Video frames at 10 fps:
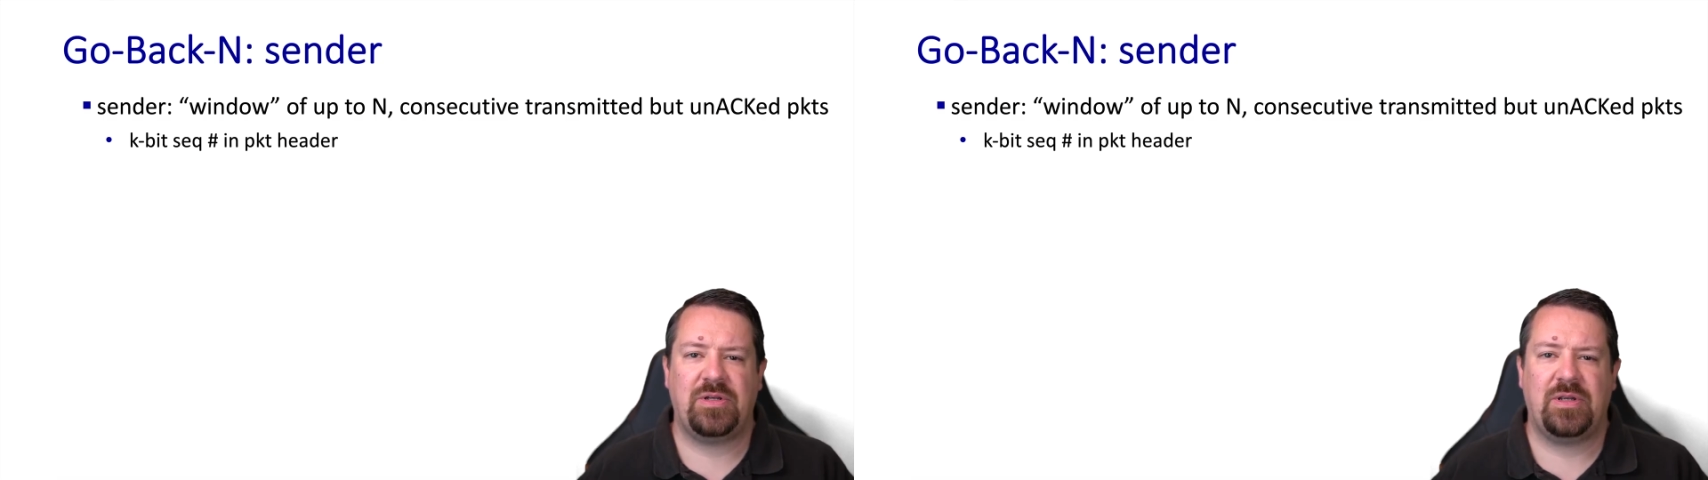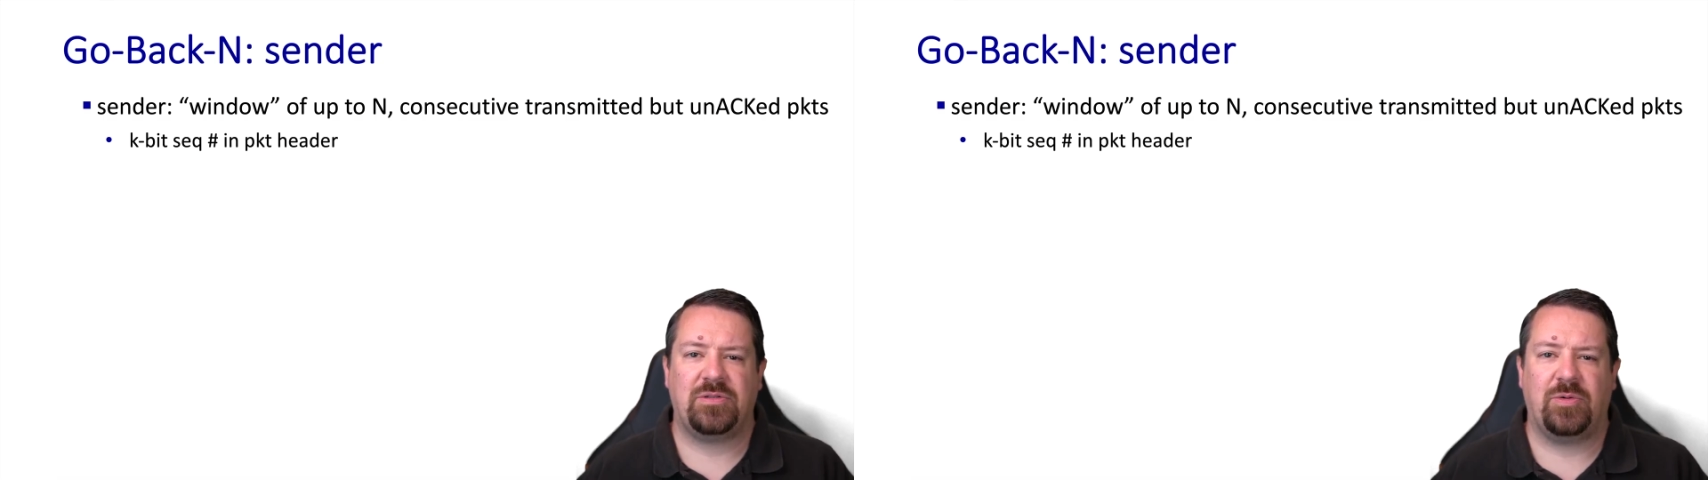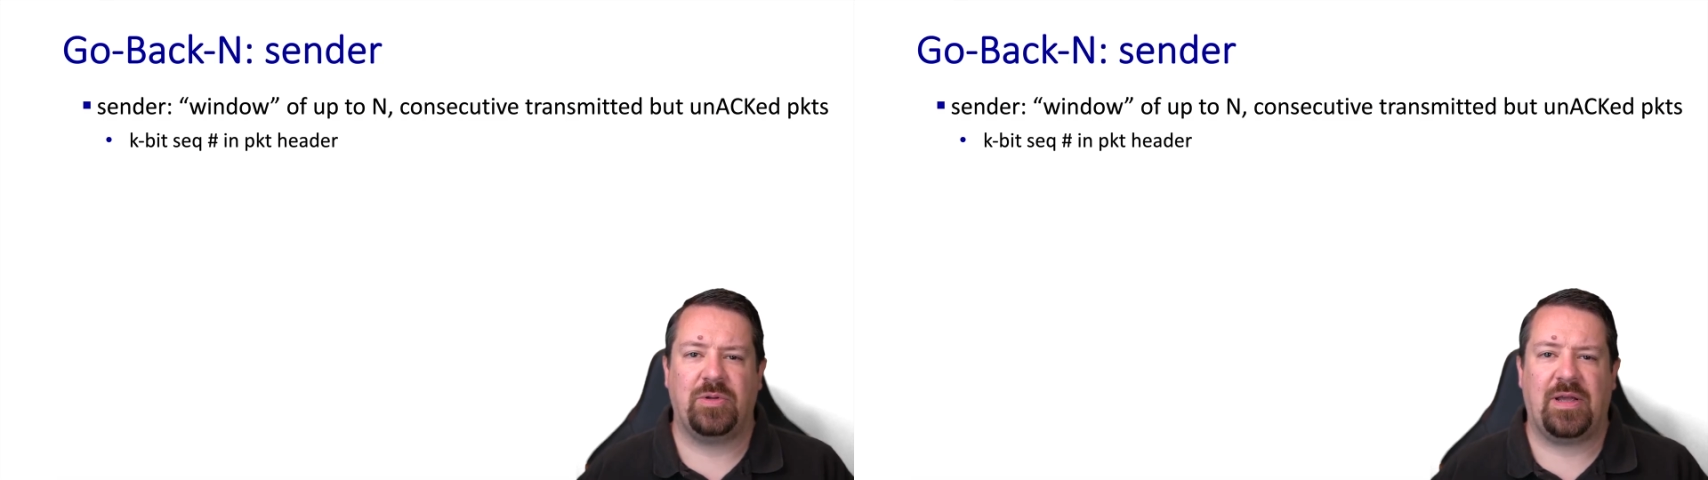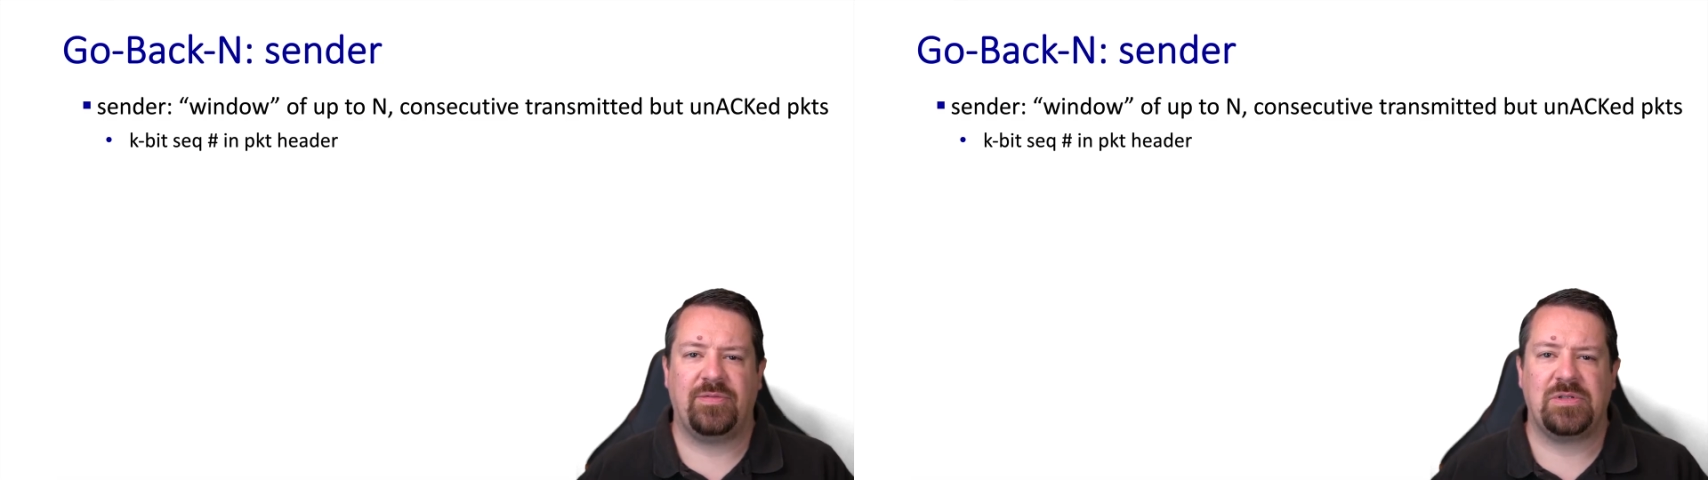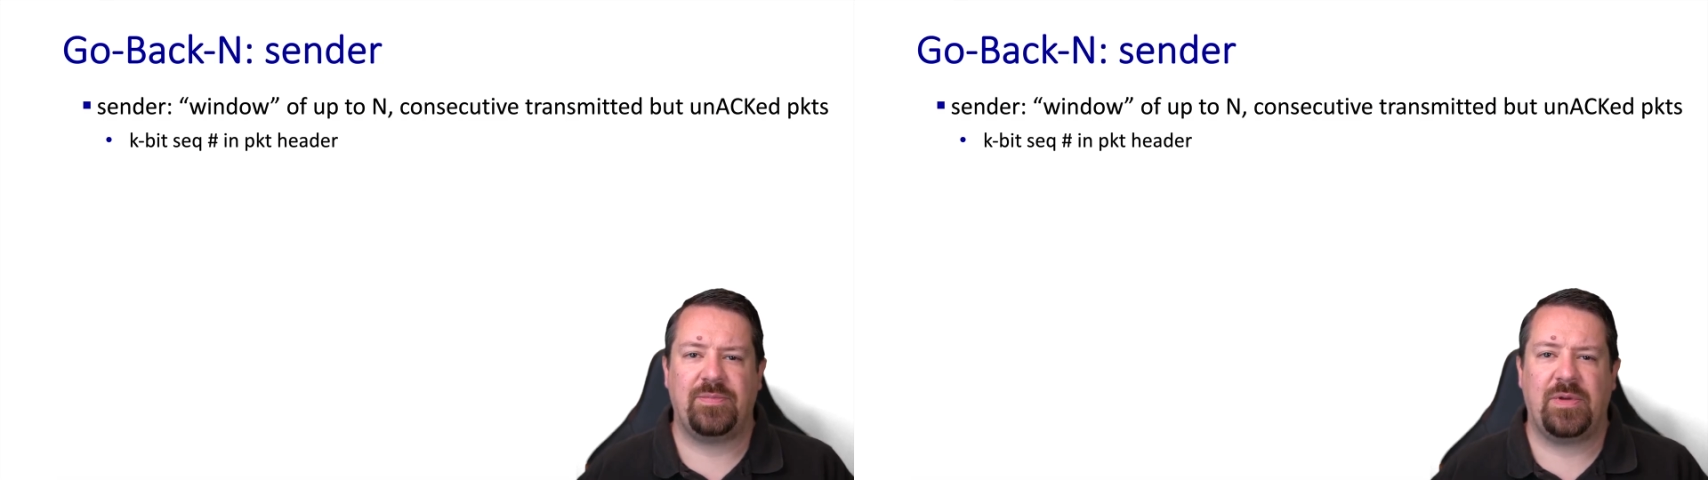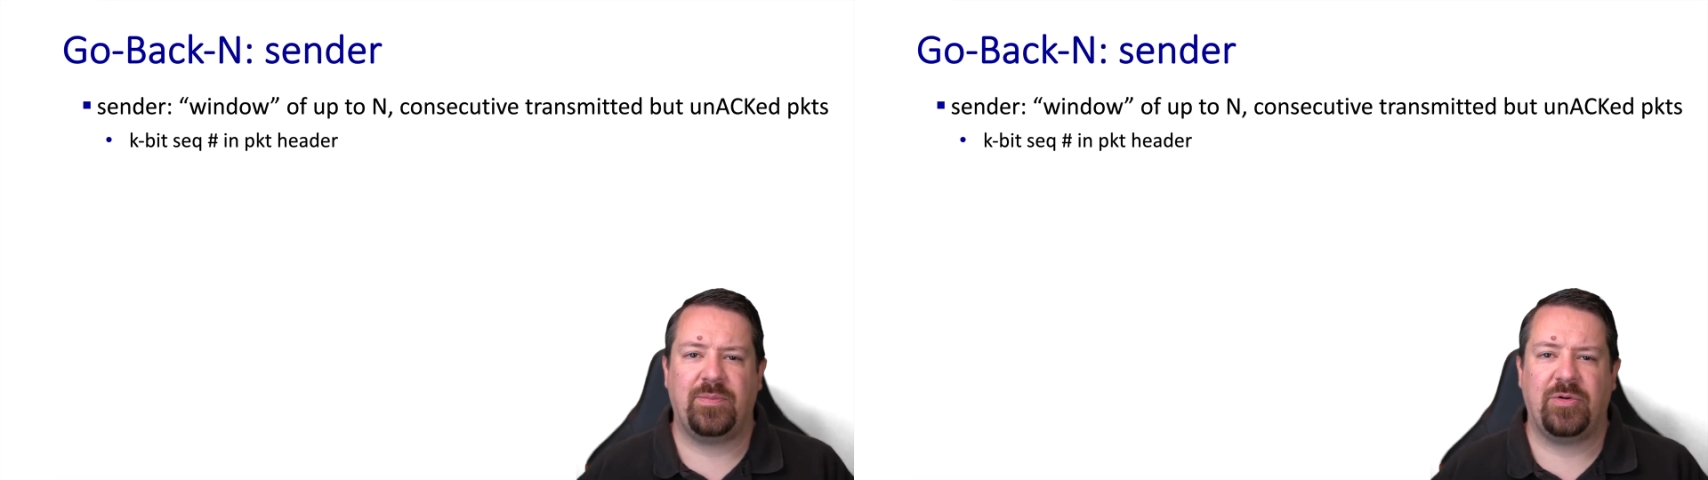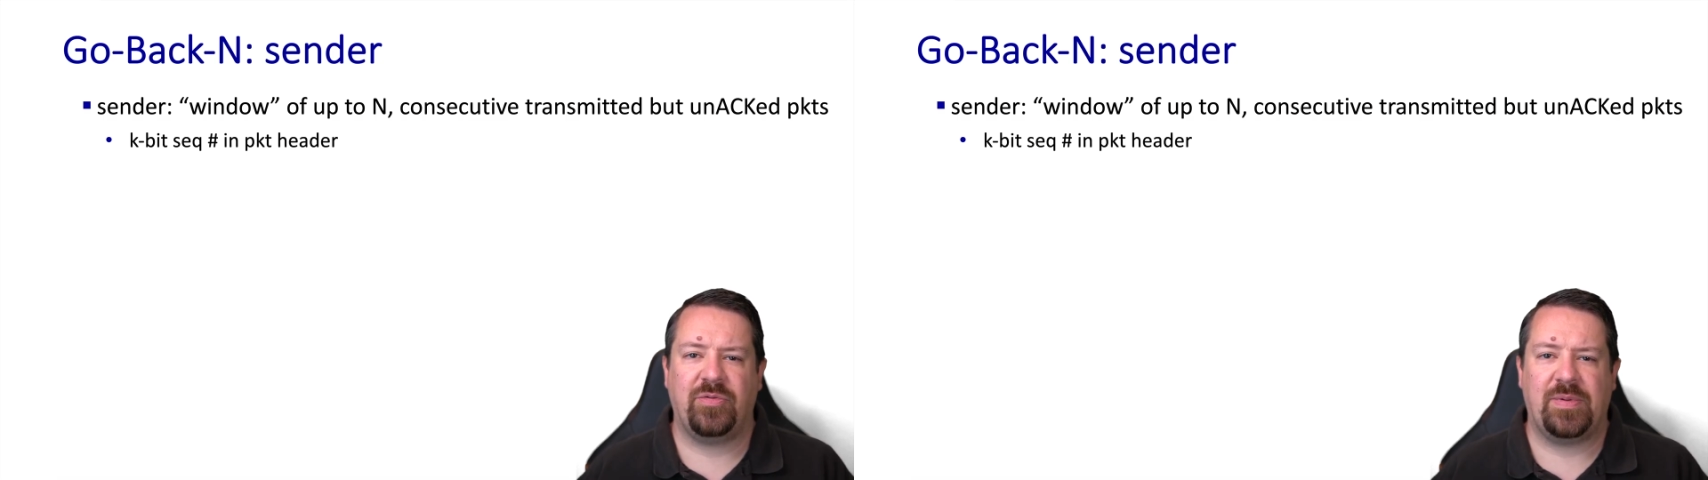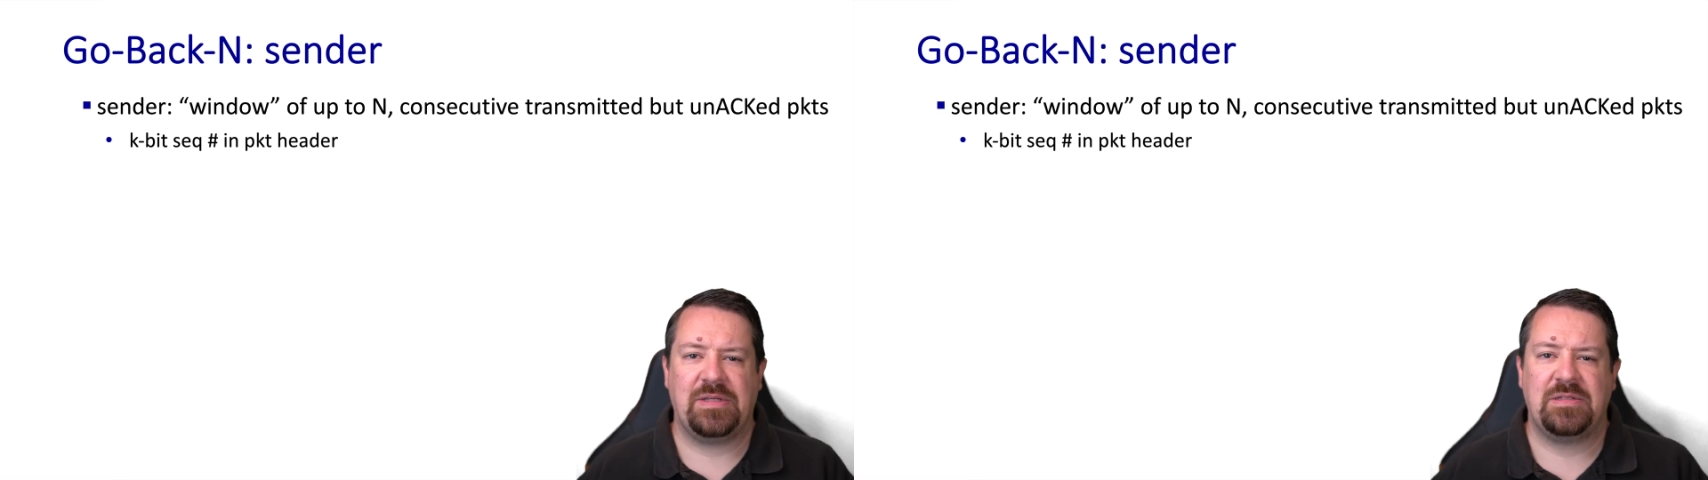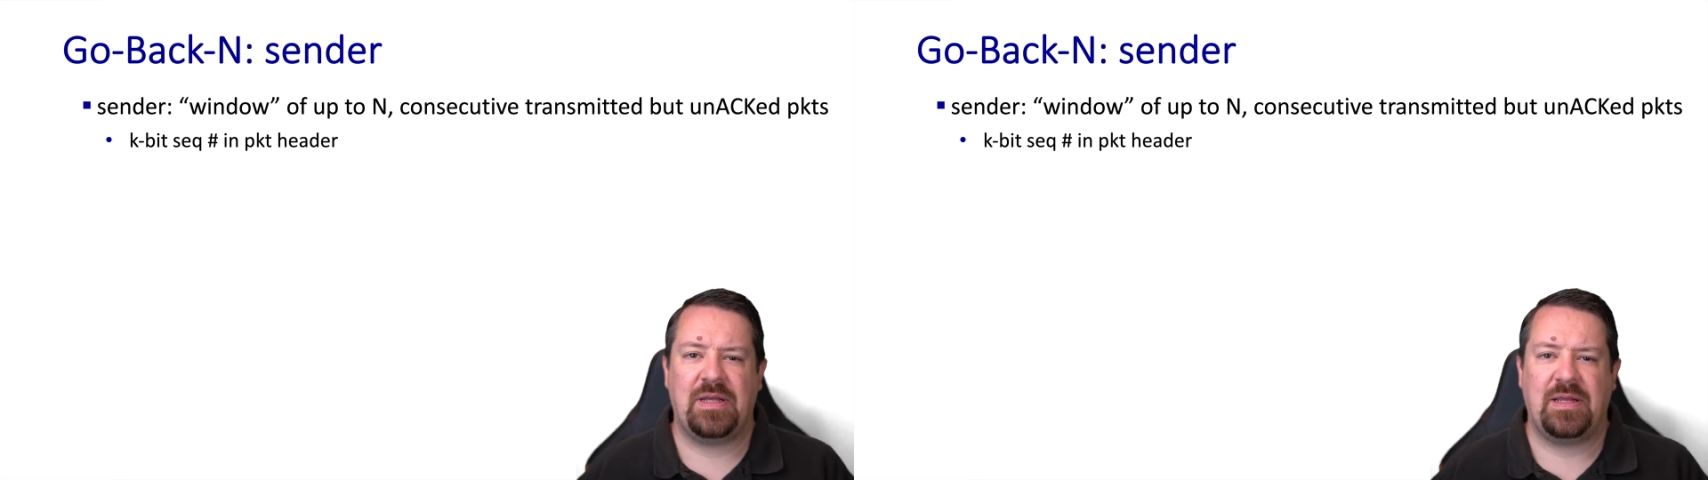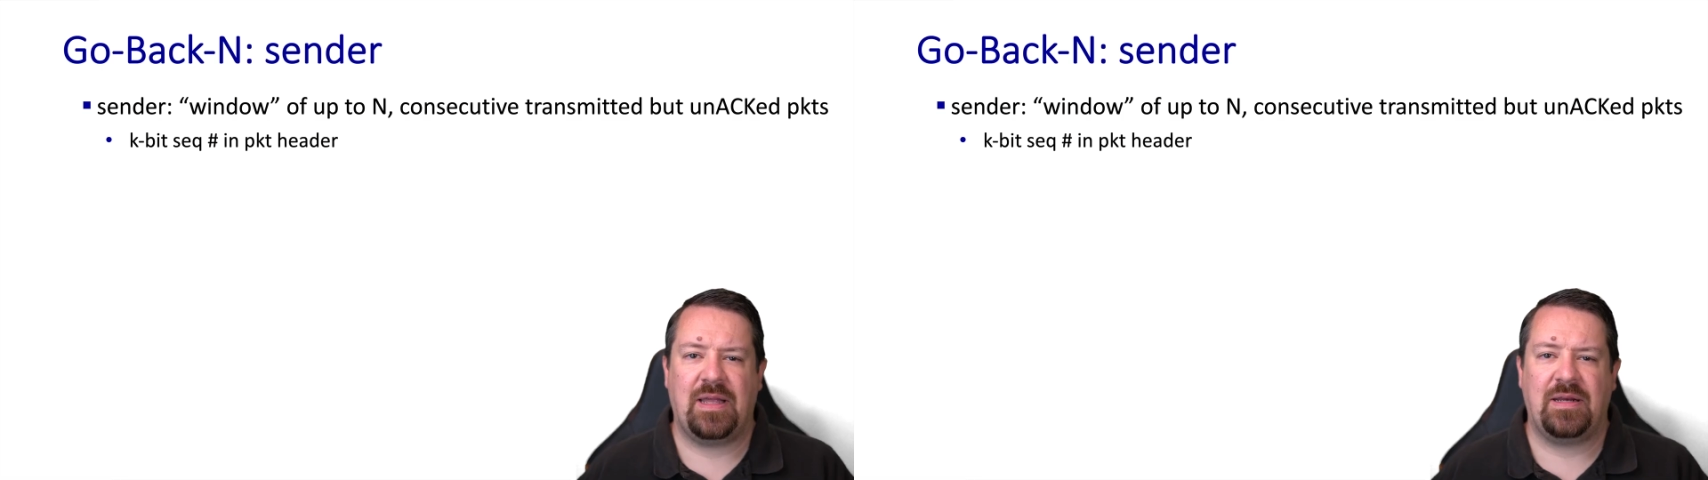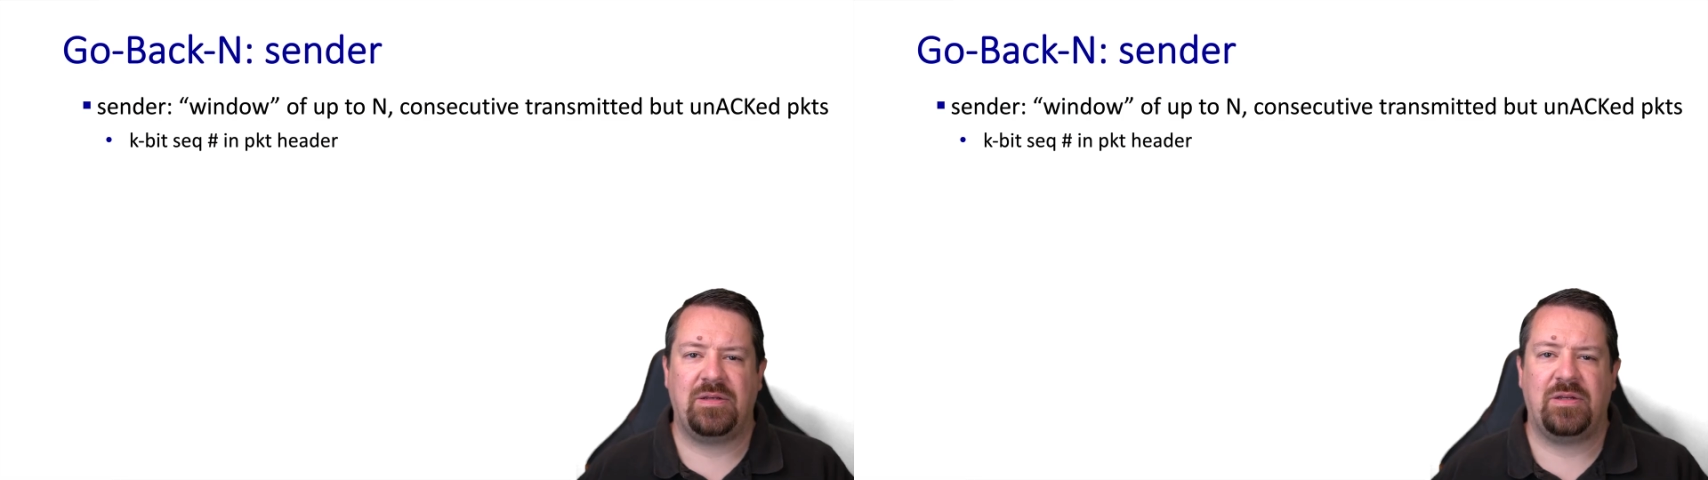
so we'll have some number of bits dedicated to